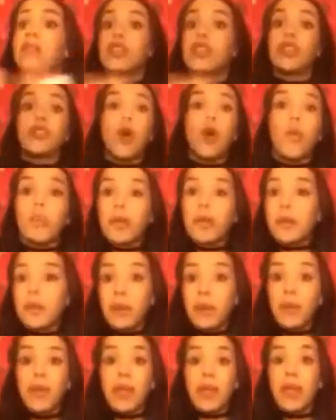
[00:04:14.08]
so many
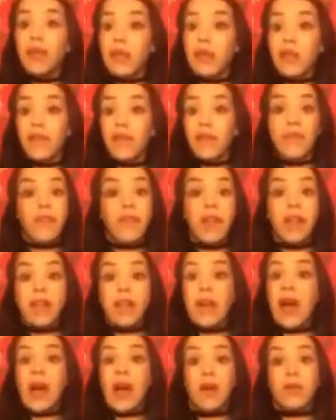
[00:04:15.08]
people that couldn't even fit in
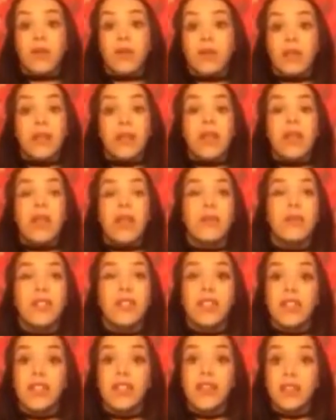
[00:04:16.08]
the house, and it was
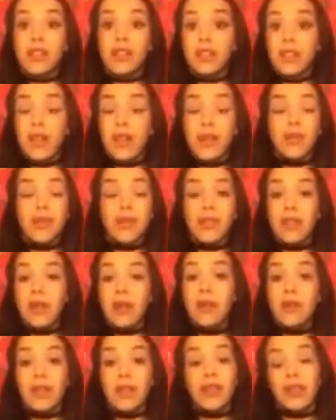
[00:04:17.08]
just, it
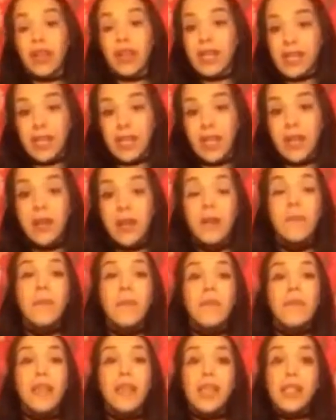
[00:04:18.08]
was crazy.
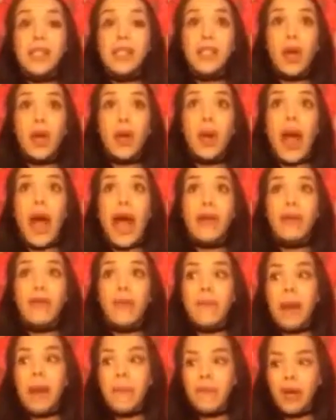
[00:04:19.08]
So I
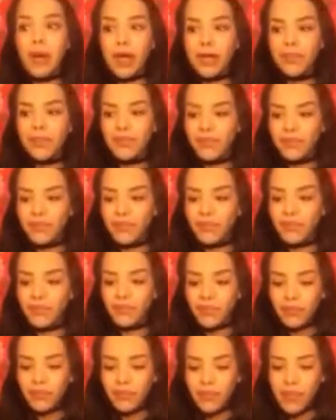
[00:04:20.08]
remember
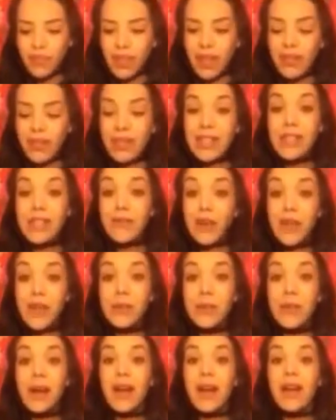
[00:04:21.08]
this friend
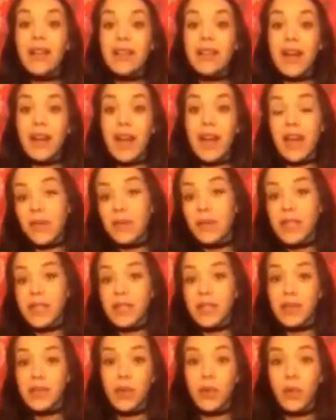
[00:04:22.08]
of mine that I had went
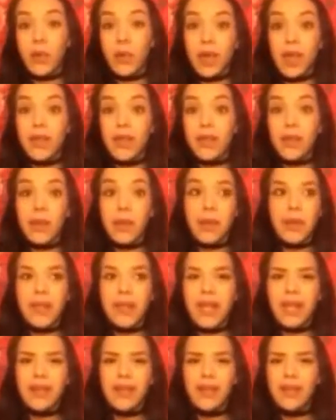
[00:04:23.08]
to school with. We
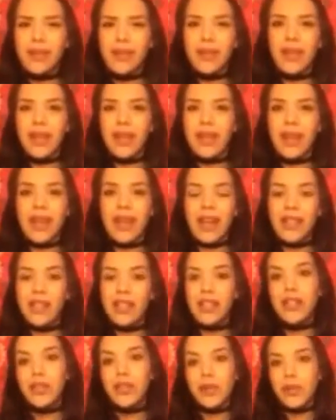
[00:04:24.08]
weren't close or anything, I
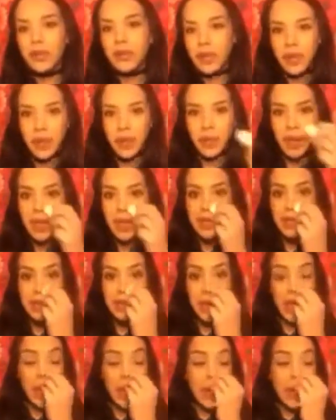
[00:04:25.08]
just knew who he was.